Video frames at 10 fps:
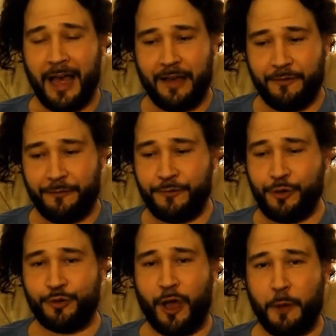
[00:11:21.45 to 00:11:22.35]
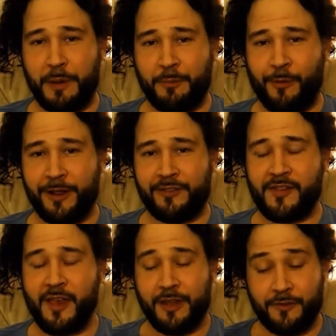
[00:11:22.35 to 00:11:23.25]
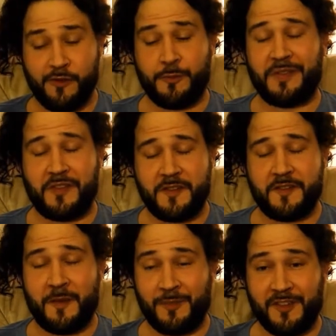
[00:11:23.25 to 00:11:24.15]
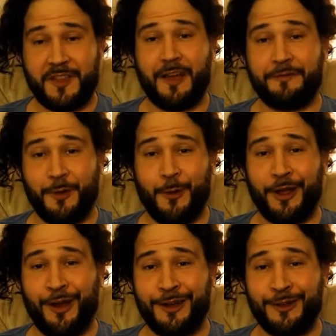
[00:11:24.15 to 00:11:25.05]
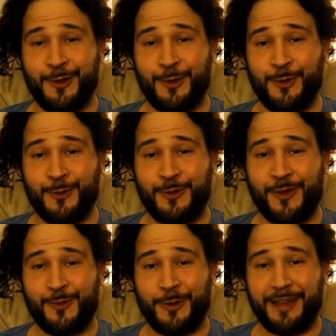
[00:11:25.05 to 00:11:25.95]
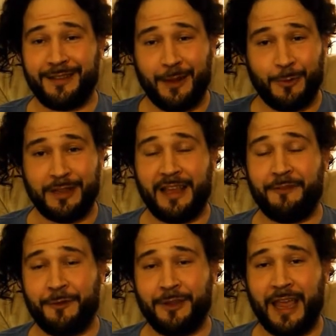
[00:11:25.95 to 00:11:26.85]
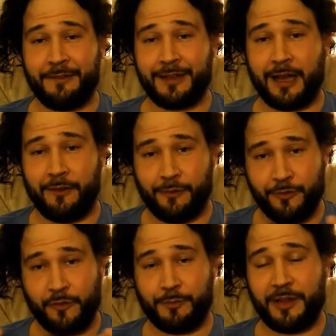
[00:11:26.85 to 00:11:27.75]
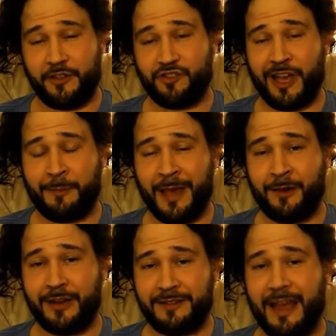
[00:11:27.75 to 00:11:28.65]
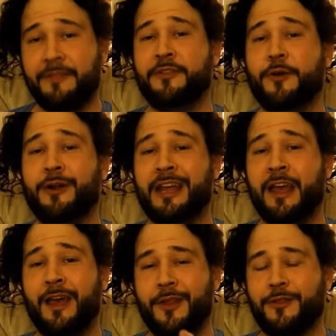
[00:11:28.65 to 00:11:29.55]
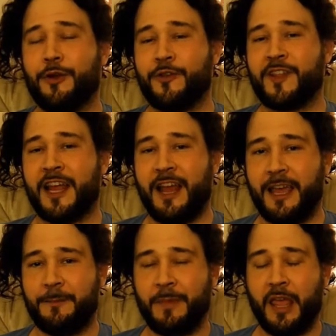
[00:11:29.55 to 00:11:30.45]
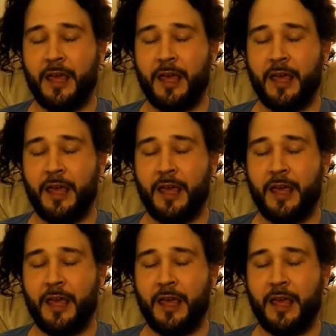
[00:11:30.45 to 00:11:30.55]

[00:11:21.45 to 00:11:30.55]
I have a few topic points. There's been some stuff going on in the news this week that we definitely have to cover. So please check me out at 10:30 Thursday night.